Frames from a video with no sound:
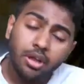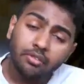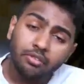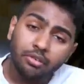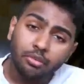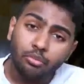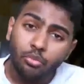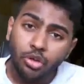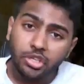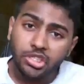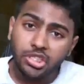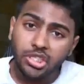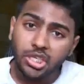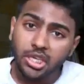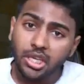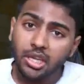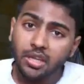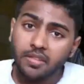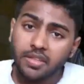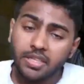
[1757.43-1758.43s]
from
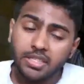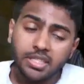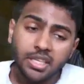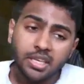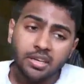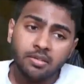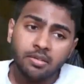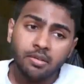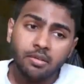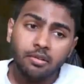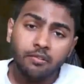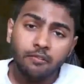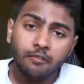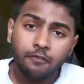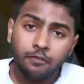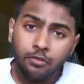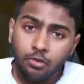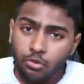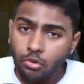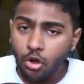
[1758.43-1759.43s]
watching this in
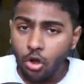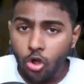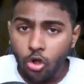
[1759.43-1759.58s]
full